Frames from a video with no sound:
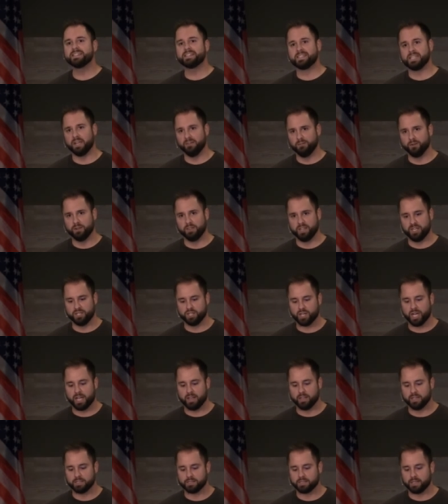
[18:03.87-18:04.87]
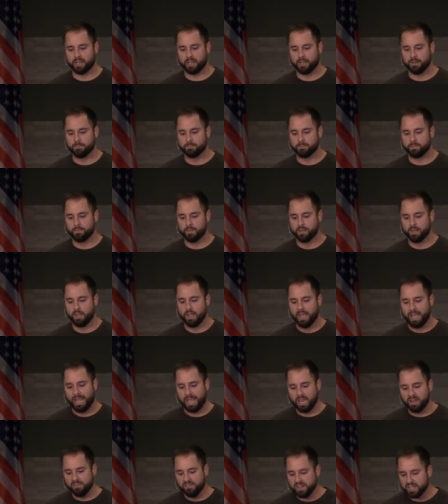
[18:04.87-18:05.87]
is different than jealousy.
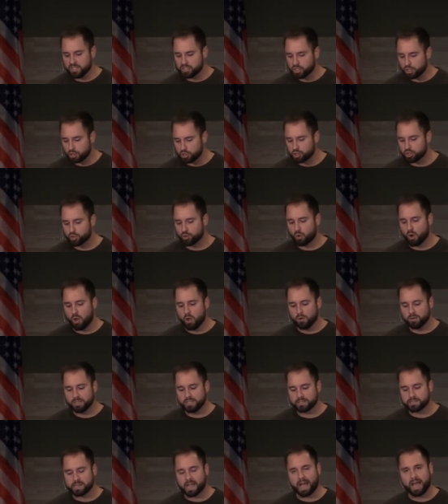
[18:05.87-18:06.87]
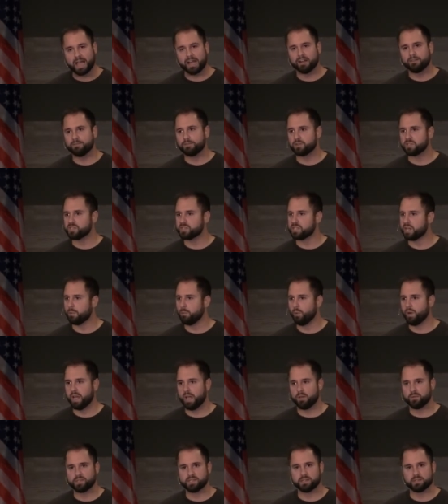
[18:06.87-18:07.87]
Envy is a strong desire for
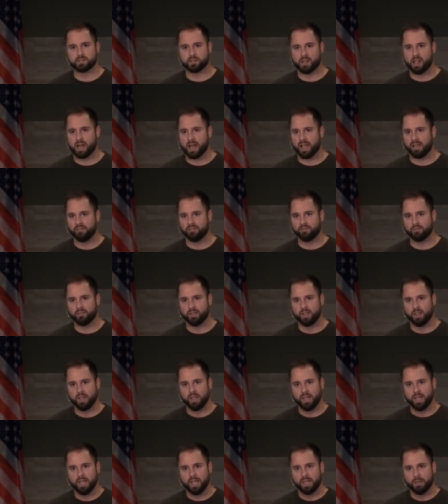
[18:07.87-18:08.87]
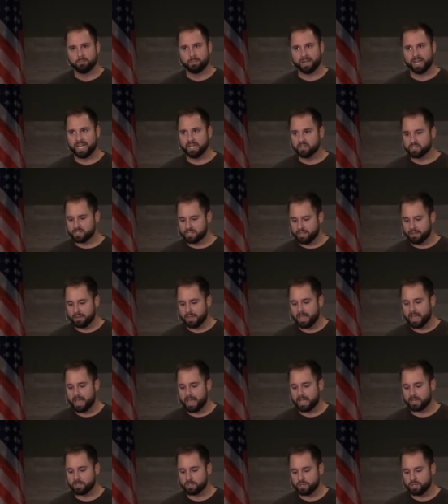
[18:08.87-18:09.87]
someone else's life. But here's the
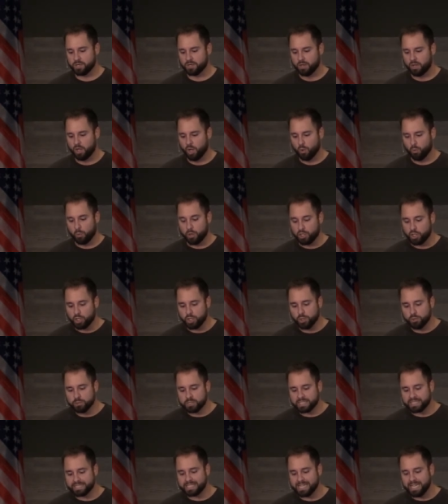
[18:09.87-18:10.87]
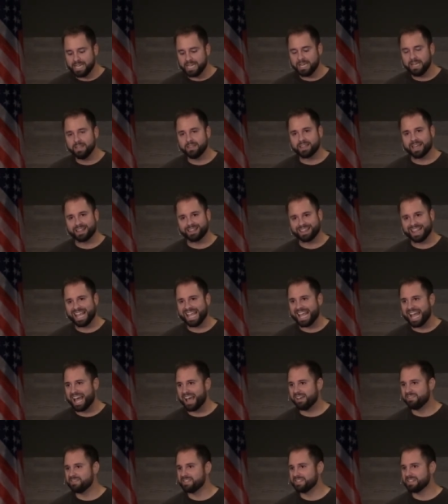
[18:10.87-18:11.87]
catch when you see that they
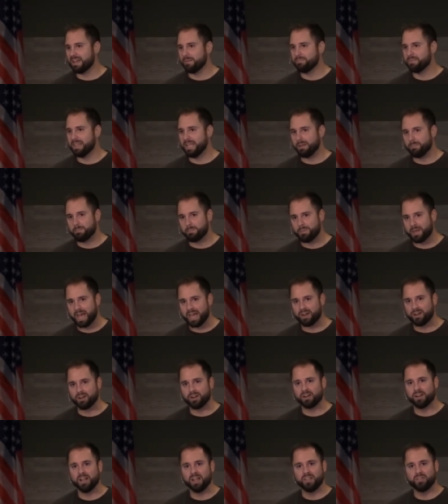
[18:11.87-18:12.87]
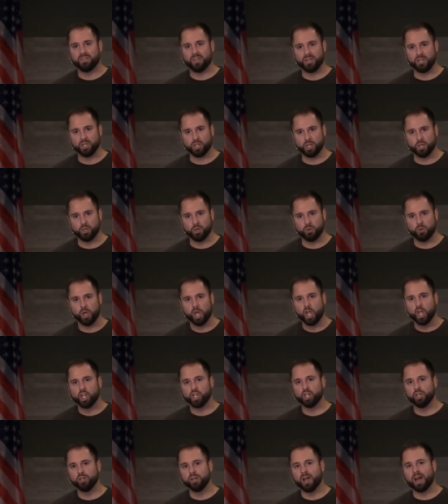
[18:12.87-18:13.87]
have something better than you,
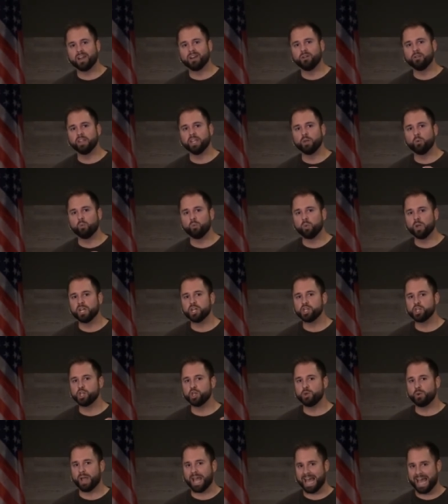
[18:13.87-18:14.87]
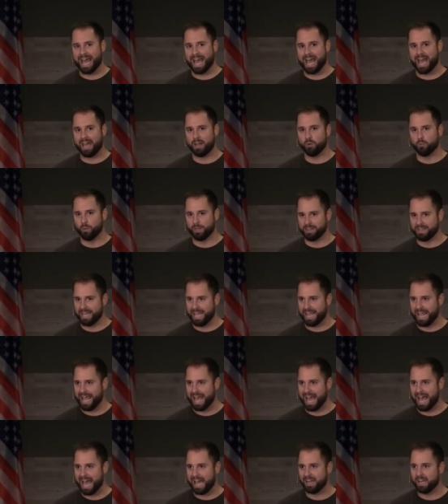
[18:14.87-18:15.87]
you not only wish you had what they
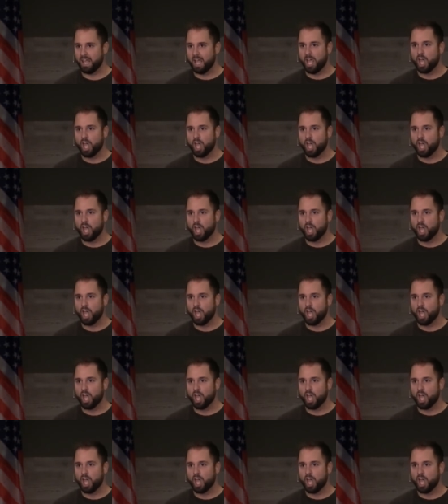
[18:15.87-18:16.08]
had,